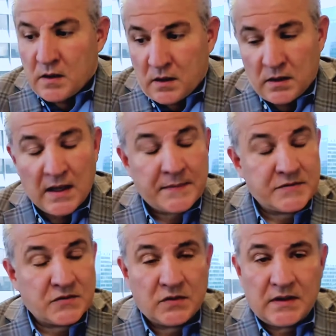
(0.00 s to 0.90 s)
Yeah,
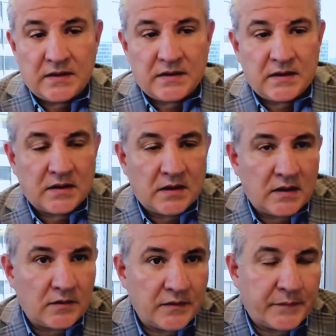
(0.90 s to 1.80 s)
absolutely. I think
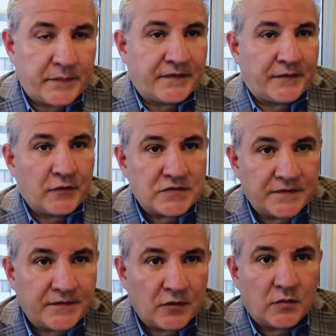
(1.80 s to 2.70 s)
the first and
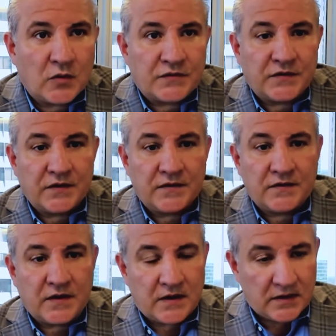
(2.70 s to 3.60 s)
foremost is
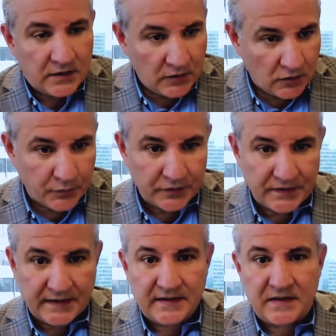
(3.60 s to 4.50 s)

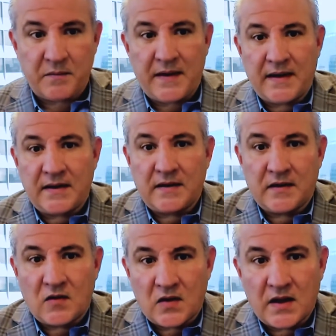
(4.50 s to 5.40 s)
protecting the bank and
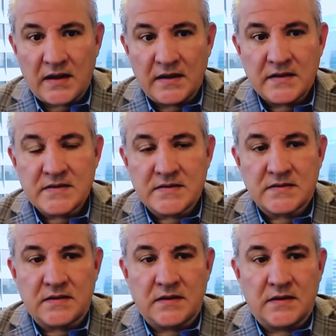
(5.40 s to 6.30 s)
our
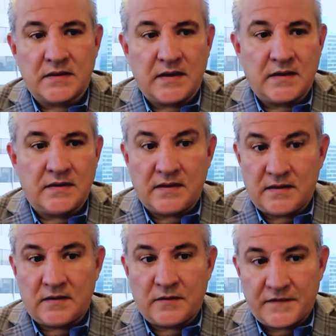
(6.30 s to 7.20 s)
clients in
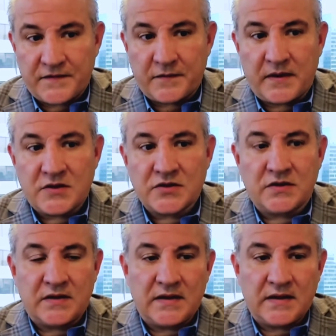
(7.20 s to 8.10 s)
information,
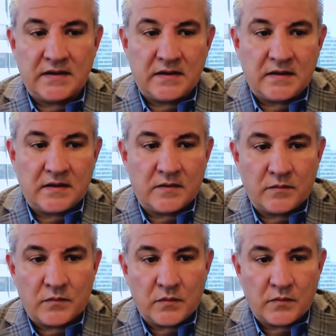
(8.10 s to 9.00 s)
and then
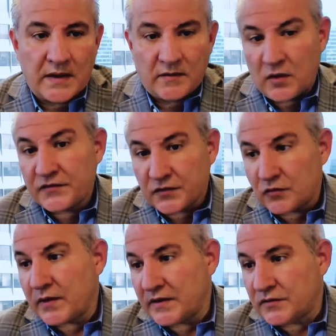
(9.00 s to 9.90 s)
and also the
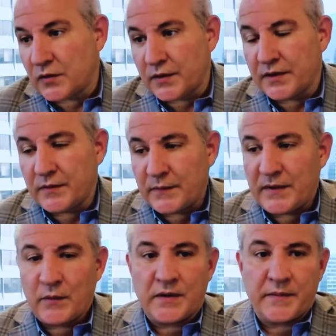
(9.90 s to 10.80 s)
regulatory. Right?
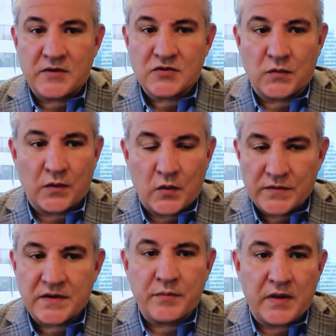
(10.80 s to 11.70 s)
We want to make sure we're always
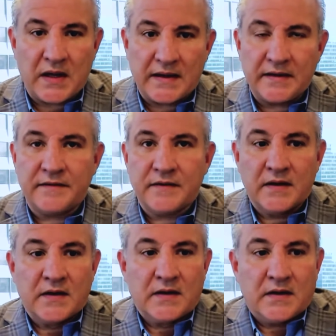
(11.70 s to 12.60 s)
compliant
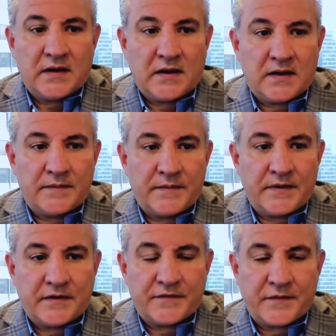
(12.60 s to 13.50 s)

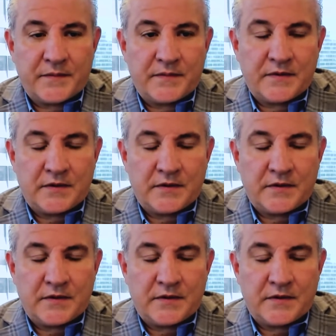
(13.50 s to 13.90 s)
from